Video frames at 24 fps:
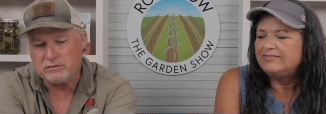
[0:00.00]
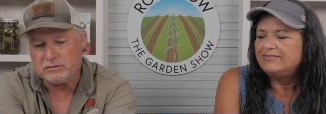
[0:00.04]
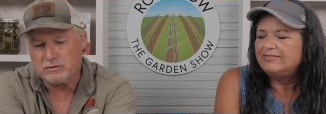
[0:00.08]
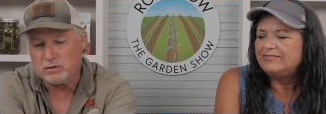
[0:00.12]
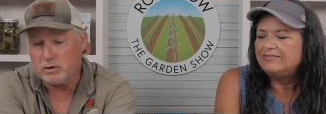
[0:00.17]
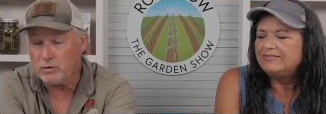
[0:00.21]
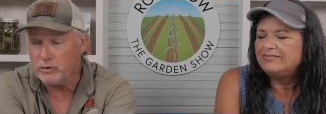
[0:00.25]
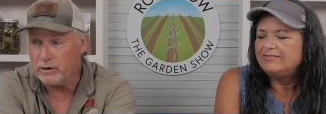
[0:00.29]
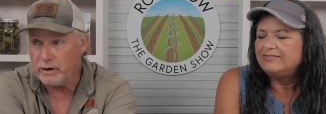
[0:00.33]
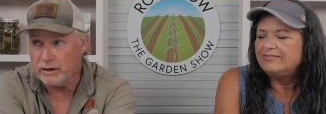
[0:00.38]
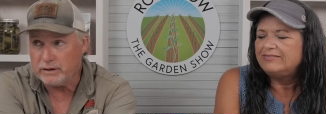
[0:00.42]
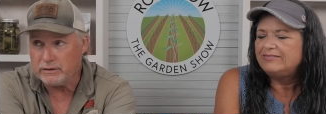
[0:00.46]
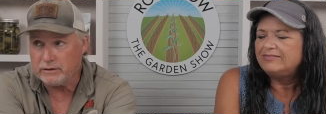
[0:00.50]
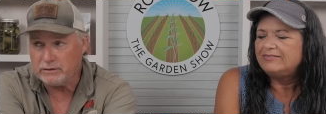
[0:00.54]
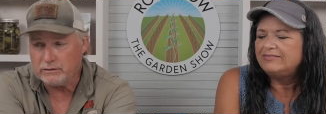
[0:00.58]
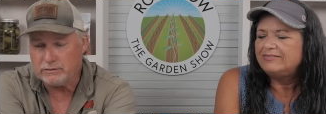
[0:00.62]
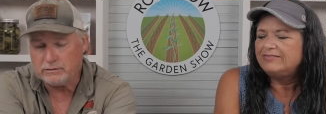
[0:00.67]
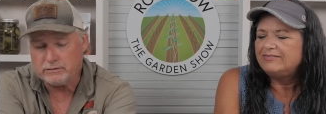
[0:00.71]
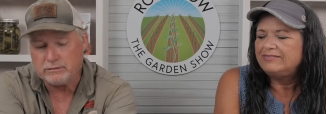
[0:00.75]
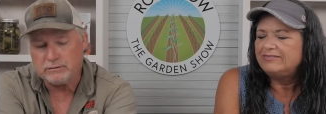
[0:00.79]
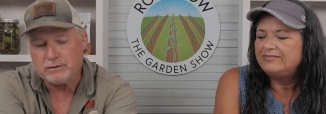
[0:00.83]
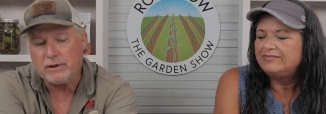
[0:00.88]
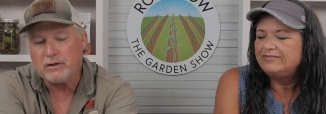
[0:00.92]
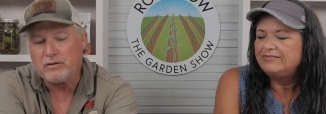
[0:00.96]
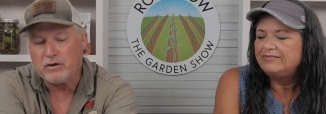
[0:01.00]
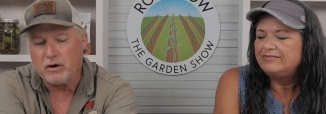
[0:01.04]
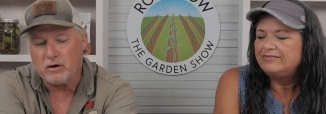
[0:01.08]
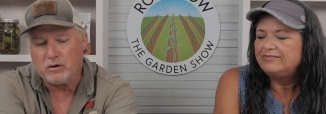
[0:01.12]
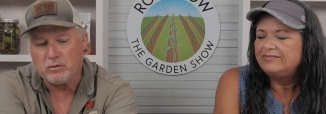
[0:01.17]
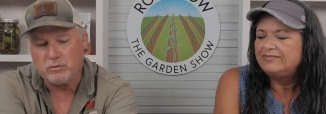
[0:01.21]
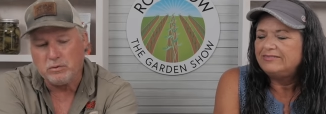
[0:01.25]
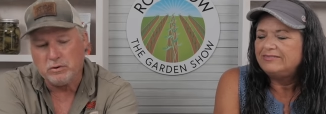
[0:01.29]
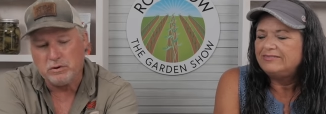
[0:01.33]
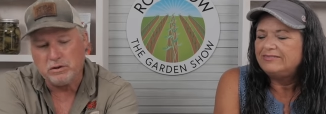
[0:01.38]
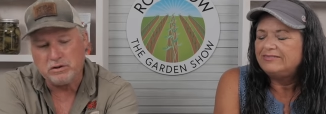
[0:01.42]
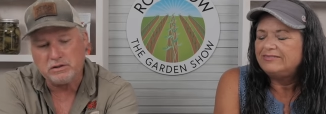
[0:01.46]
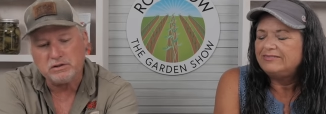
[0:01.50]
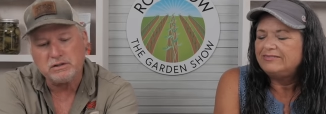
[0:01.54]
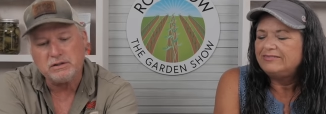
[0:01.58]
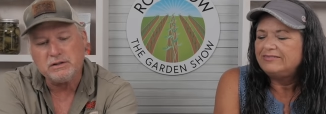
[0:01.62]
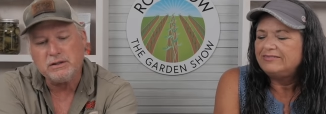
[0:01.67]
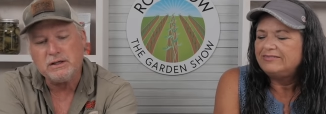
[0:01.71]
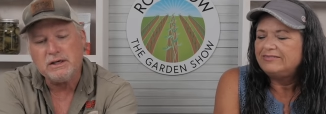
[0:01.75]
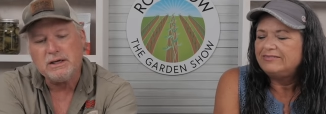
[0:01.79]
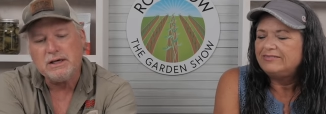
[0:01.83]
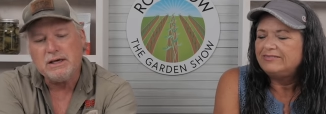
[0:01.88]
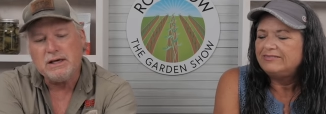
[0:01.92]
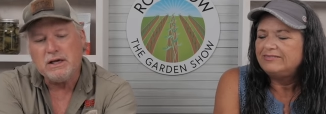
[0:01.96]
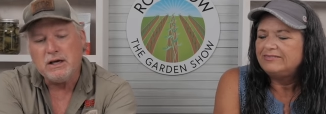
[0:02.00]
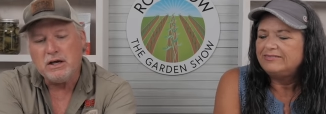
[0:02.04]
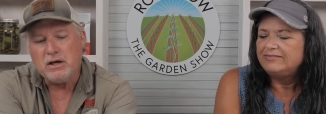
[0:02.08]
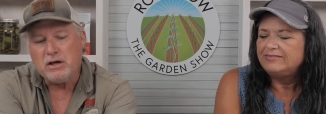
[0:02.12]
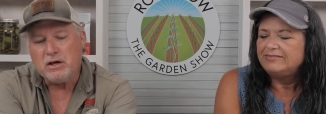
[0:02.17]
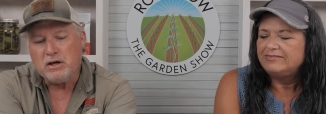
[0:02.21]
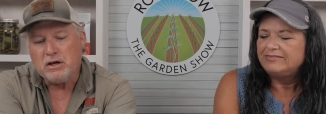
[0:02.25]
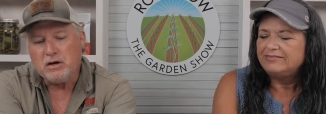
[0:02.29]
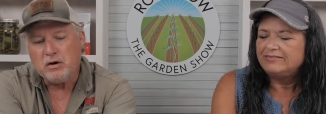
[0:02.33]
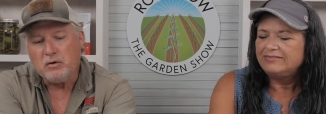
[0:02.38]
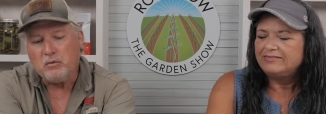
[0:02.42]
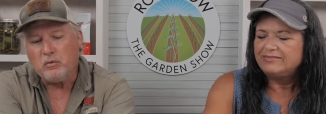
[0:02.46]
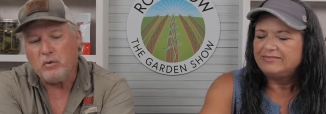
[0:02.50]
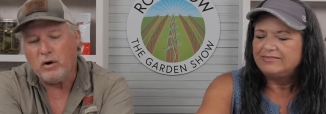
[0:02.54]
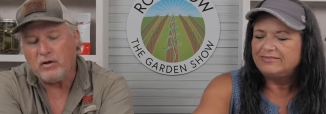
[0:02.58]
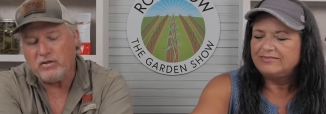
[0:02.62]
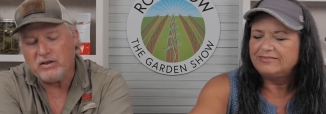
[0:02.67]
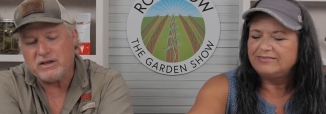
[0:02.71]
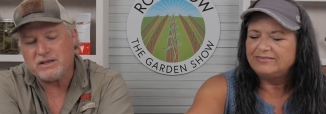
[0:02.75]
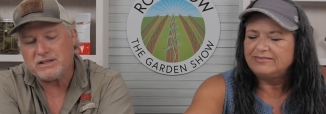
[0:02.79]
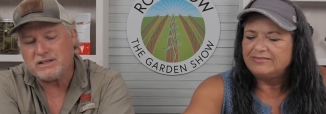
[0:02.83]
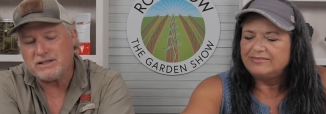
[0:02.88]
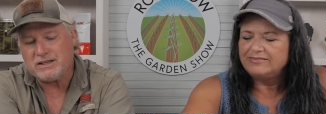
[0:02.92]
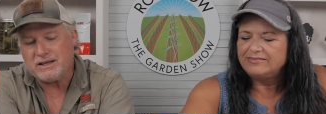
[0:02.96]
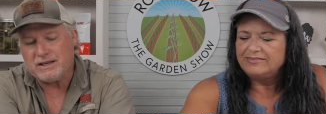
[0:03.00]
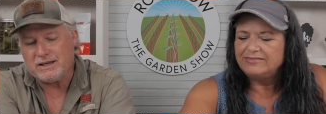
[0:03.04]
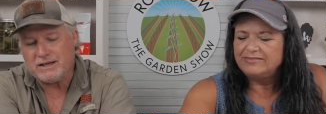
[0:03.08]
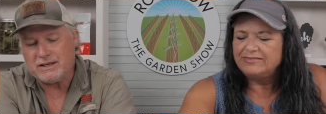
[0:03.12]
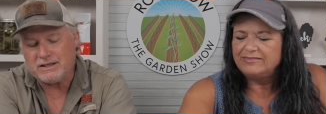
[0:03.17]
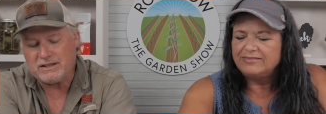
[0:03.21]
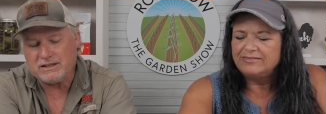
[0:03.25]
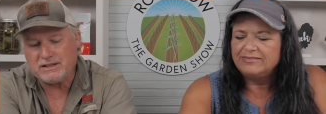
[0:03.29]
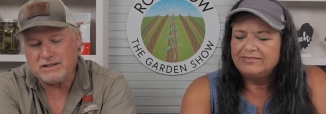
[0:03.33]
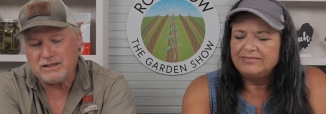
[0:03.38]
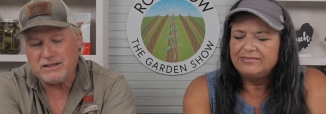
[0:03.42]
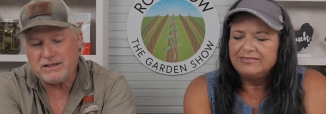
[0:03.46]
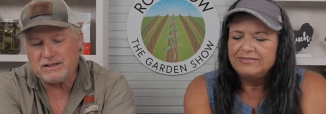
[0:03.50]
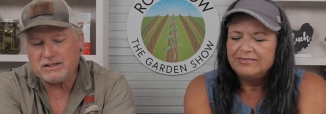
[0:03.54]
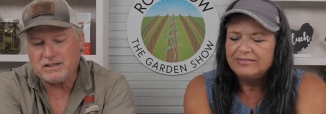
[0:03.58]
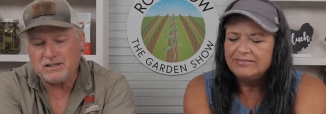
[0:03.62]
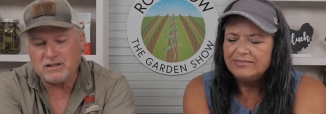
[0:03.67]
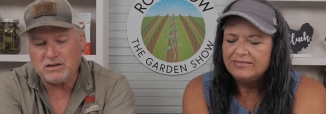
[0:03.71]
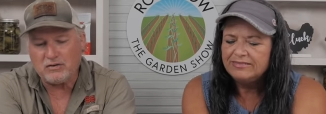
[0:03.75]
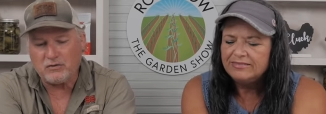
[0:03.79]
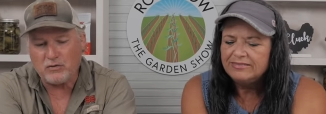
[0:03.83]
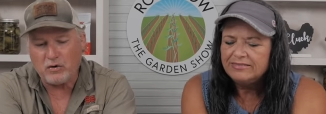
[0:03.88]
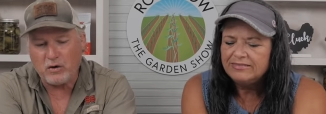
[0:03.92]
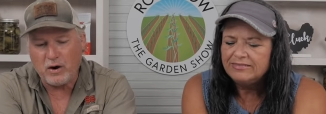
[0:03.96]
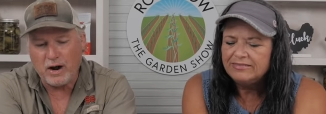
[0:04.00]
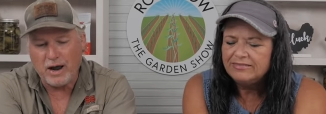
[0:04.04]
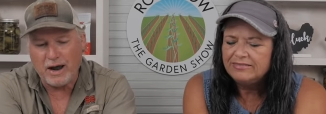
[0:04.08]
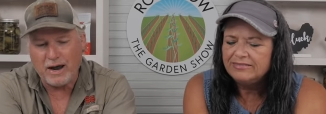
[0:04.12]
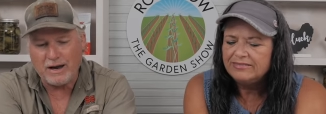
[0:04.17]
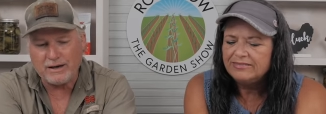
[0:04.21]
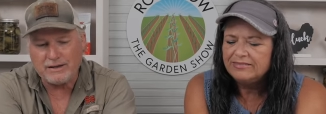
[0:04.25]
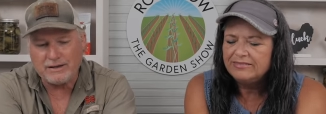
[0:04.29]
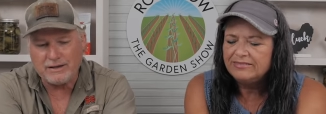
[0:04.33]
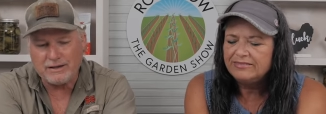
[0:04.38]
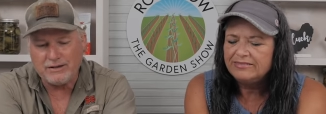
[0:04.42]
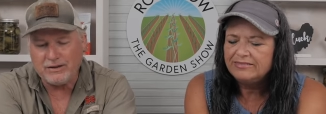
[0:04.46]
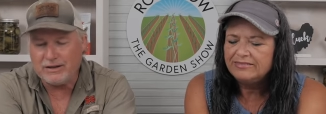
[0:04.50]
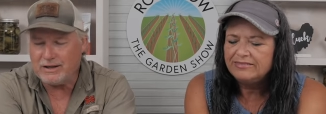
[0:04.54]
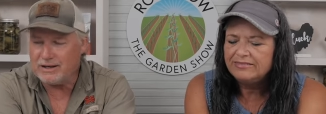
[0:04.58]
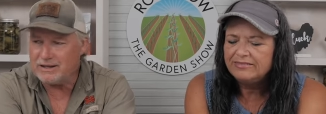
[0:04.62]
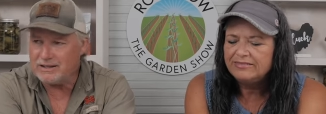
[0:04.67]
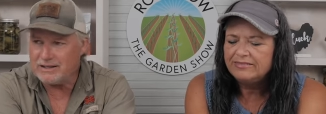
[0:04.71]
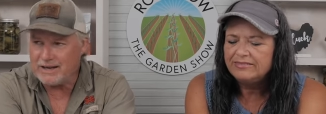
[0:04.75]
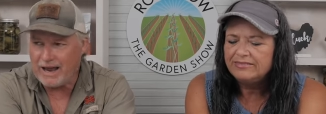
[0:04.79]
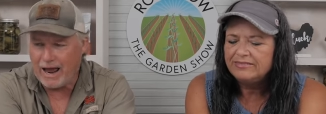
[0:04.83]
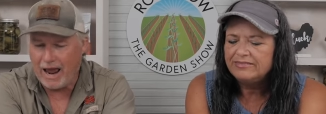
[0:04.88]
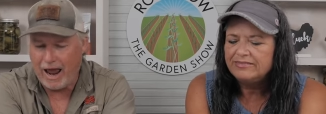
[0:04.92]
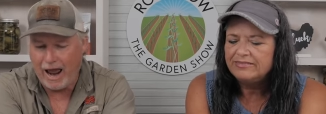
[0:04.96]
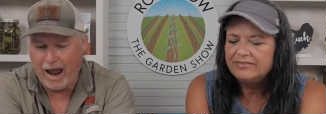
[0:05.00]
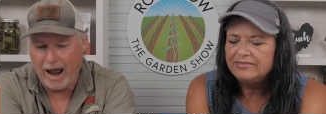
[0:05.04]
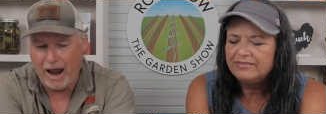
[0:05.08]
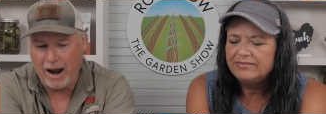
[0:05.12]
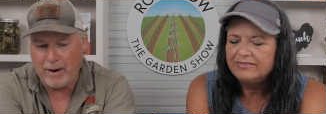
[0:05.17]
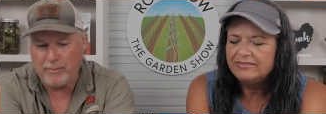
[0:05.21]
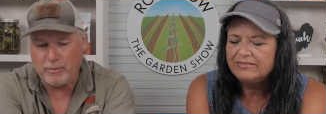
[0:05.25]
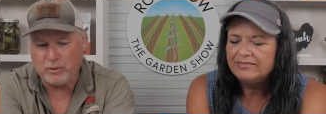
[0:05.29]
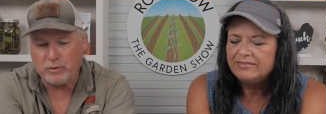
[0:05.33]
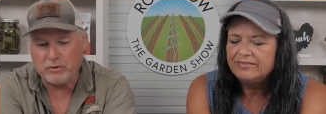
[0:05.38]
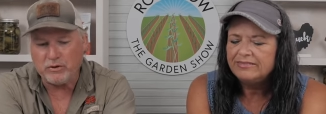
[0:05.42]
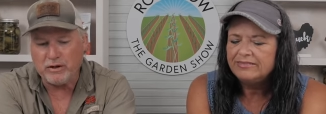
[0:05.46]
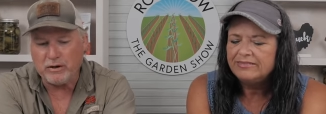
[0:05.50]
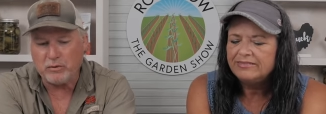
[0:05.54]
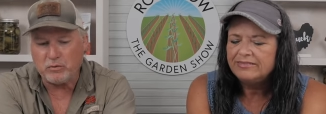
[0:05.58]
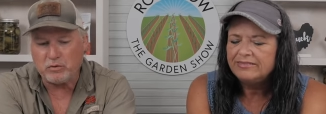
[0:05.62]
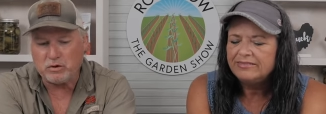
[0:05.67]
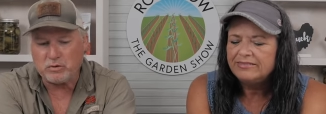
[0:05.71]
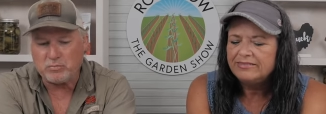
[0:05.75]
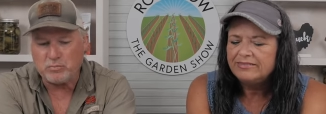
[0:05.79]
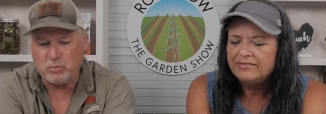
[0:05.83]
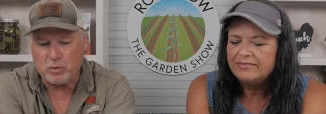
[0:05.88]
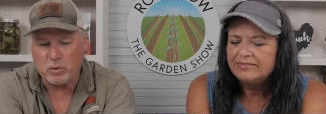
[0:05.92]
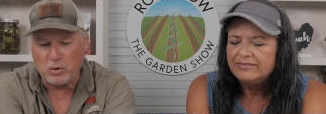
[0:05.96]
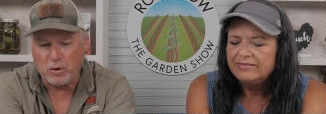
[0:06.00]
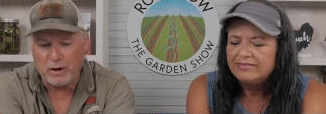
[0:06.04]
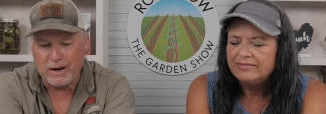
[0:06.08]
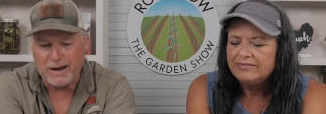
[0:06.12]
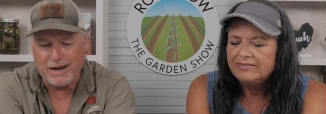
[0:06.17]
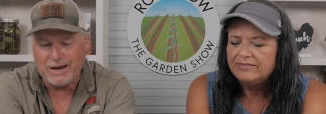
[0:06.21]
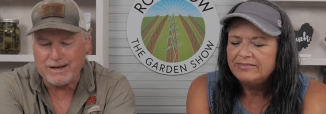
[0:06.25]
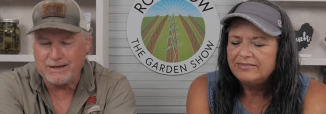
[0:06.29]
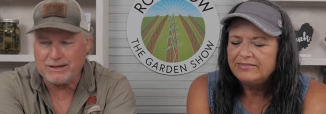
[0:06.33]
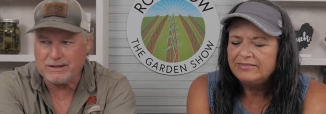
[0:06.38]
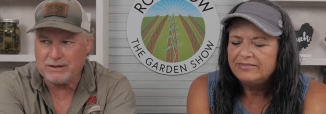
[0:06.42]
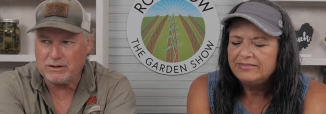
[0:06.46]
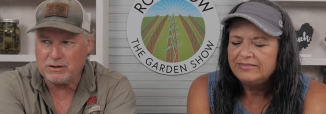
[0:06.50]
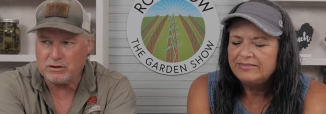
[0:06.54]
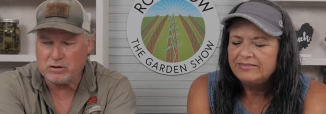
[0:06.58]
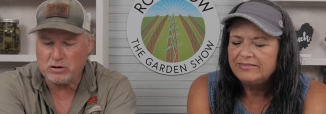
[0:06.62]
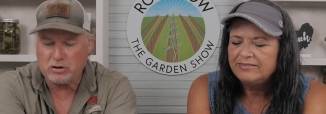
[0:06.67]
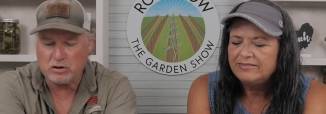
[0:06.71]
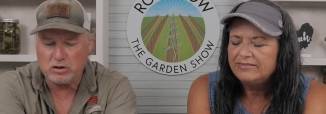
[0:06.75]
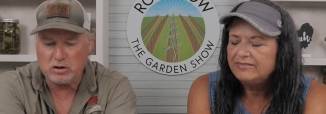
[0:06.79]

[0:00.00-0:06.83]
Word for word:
Speaker 1: correct? I thought it was. What this is a variety that is a hybrid that was bred